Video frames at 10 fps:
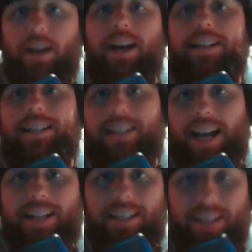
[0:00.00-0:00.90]

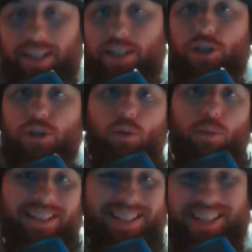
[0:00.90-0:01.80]
attacked into.
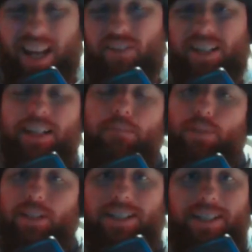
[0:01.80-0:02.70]
With 70
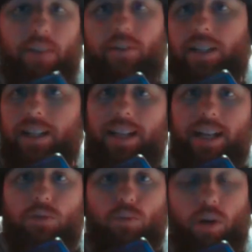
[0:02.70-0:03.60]
plus 70,
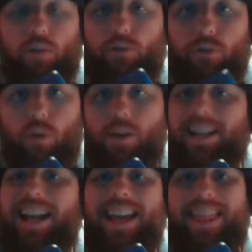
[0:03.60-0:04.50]
that's
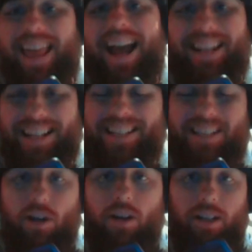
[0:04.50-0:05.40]
140. That
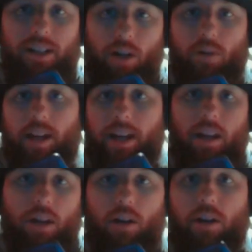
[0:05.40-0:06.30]
is knocking out a
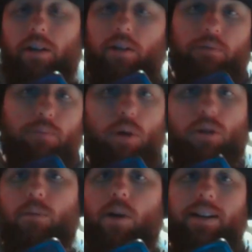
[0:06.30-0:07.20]
lot of
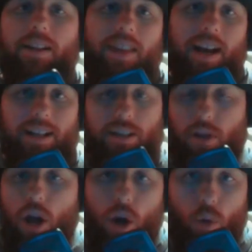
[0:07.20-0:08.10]
Pokemon. That
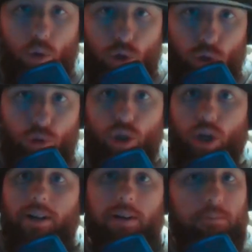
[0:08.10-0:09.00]
is
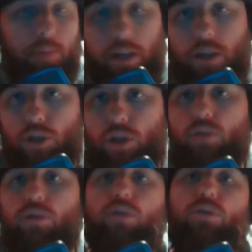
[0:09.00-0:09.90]
2-shot in
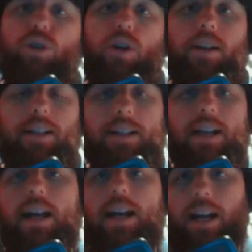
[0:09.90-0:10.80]
Pikachu, 2-shot in
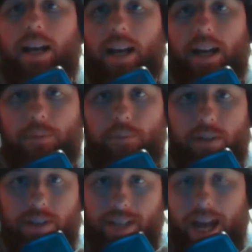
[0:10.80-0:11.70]

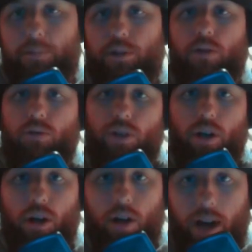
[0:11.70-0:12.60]
Zapdos,
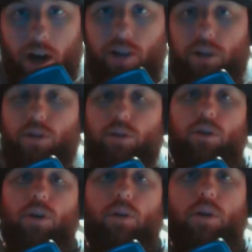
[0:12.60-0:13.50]

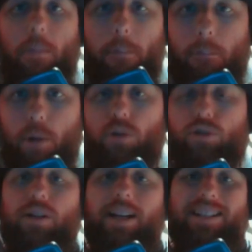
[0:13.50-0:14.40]
Articuno,
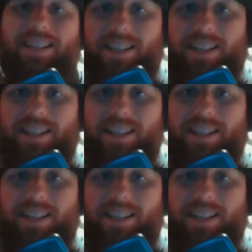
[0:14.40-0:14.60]
Moltres,